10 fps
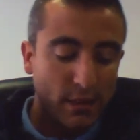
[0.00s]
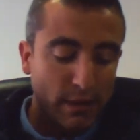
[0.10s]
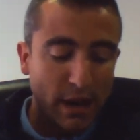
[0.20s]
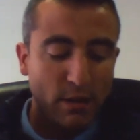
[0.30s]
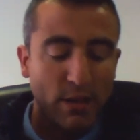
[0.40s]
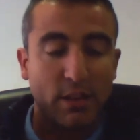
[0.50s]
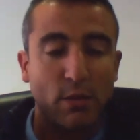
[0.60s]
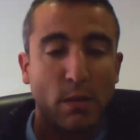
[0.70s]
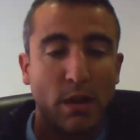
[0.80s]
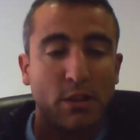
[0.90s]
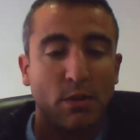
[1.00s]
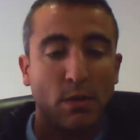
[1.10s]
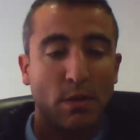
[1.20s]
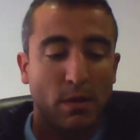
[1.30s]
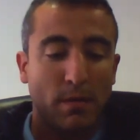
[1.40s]
value that you want
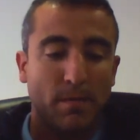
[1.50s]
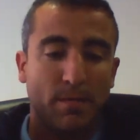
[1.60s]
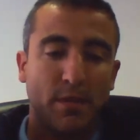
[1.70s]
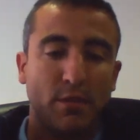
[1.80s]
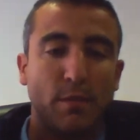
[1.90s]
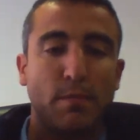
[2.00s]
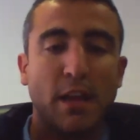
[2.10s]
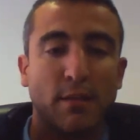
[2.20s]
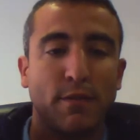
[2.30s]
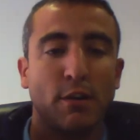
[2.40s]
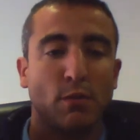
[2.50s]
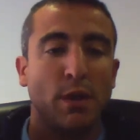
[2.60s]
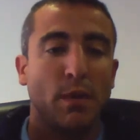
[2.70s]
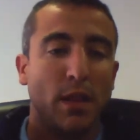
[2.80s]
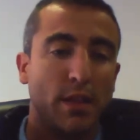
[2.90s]
to replace the first
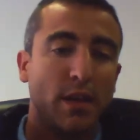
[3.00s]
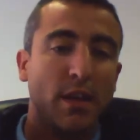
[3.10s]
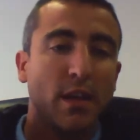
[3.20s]
one with.